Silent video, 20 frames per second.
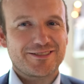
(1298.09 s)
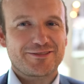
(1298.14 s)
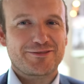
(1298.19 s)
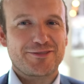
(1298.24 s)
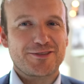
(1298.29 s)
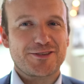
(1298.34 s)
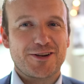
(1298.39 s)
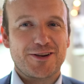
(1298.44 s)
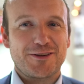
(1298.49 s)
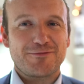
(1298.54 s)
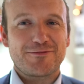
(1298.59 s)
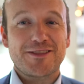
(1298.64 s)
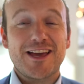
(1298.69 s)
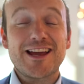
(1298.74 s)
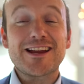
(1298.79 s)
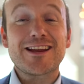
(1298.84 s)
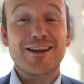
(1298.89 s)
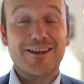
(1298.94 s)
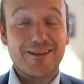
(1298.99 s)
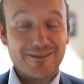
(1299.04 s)
Okay, sure. Noted.
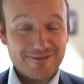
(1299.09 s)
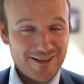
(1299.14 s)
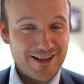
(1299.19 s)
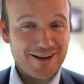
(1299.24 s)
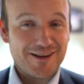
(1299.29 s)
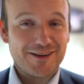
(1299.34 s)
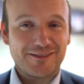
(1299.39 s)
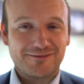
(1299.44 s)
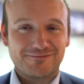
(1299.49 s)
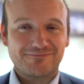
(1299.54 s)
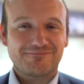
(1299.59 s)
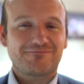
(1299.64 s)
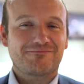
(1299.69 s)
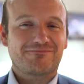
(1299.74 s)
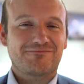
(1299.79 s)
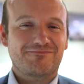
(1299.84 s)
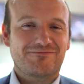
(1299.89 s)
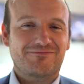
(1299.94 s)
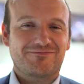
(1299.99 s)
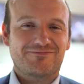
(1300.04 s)
Thank you. Okay, thanks a
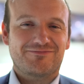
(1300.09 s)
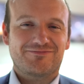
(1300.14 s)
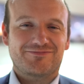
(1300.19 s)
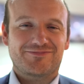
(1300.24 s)
lot.